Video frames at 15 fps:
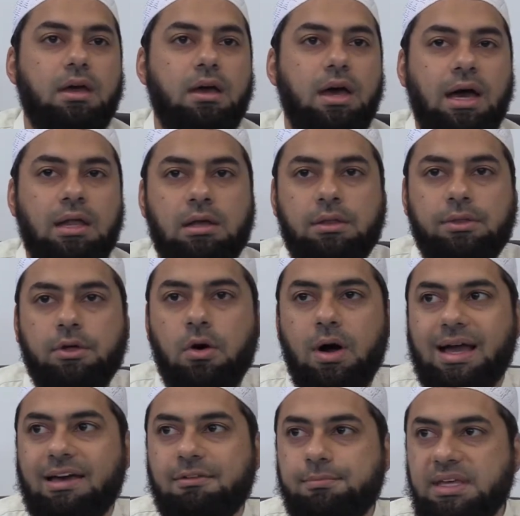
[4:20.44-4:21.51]
And although I
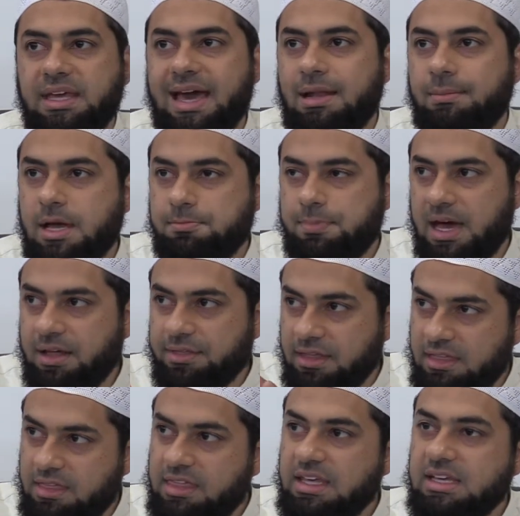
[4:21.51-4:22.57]
have began my path
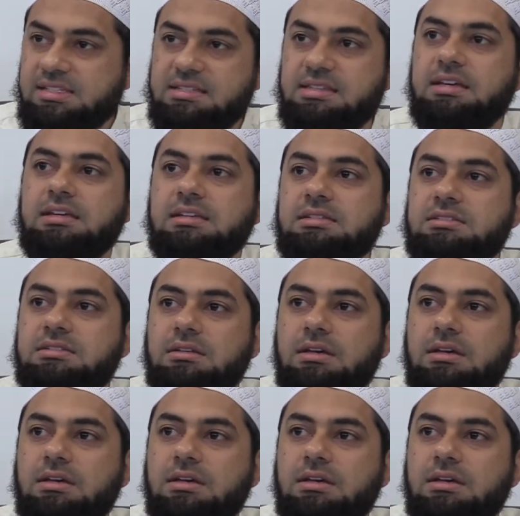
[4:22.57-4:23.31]
in these things,